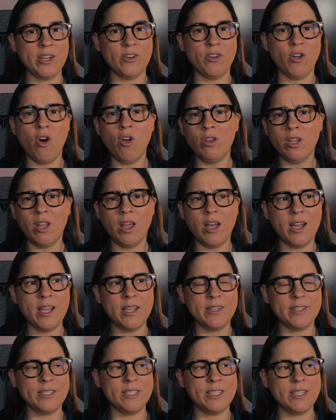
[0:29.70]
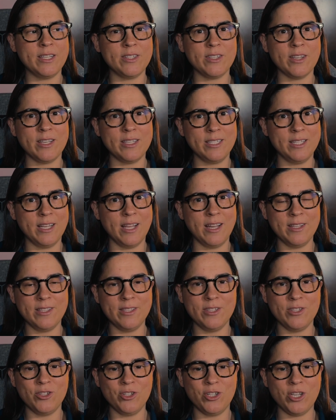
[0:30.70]
online since I started
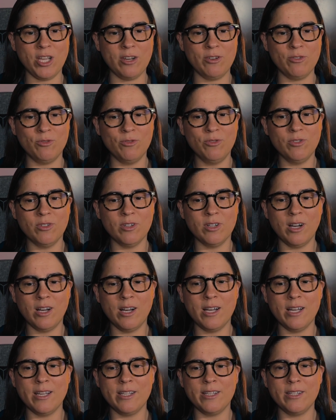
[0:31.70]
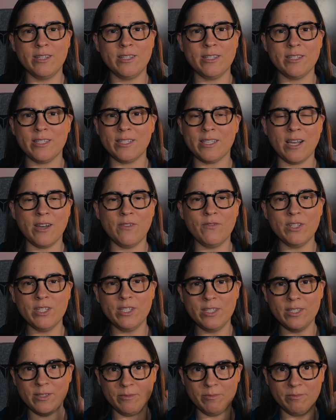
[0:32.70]
this channel. I
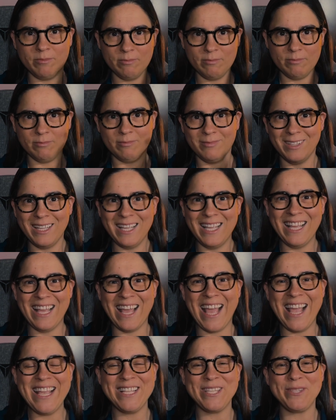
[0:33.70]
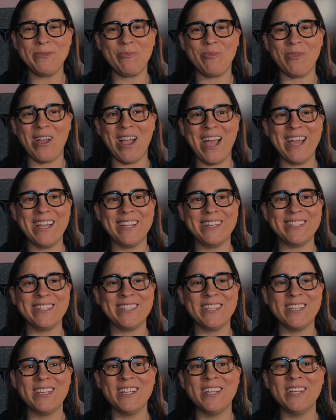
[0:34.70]
discovered his brand,
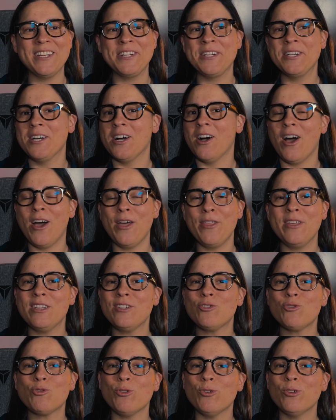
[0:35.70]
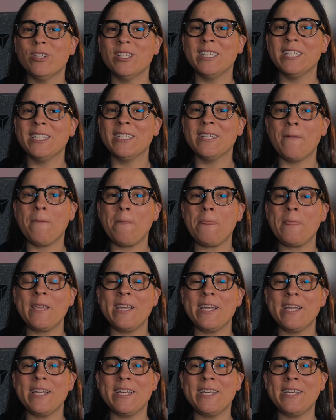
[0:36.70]
I think, trawling
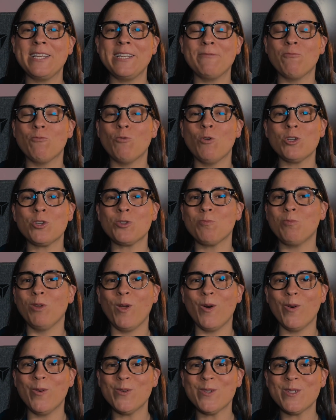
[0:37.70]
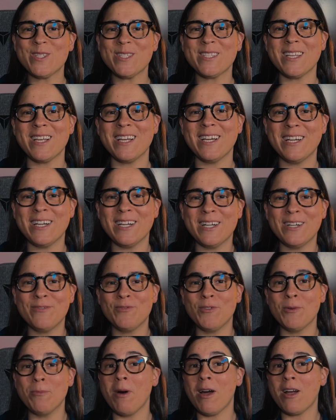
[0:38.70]
the watch blogs
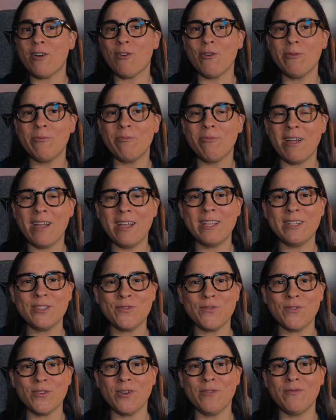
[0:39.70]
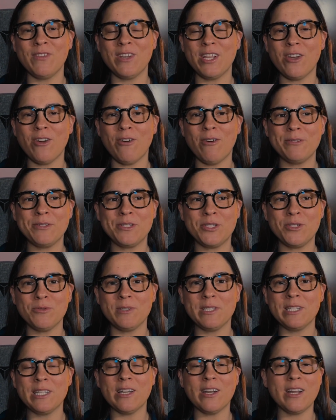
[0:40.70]
for micro brands for a video I was
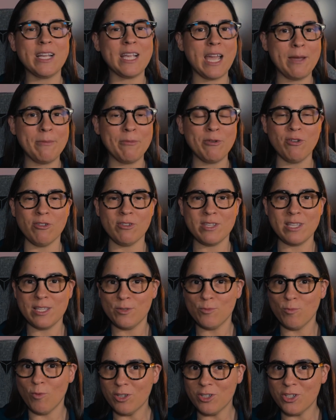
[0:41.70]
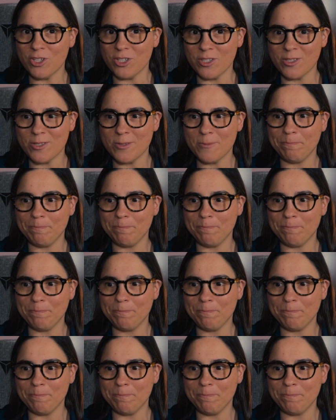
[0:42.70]
doing, and I came across his watches.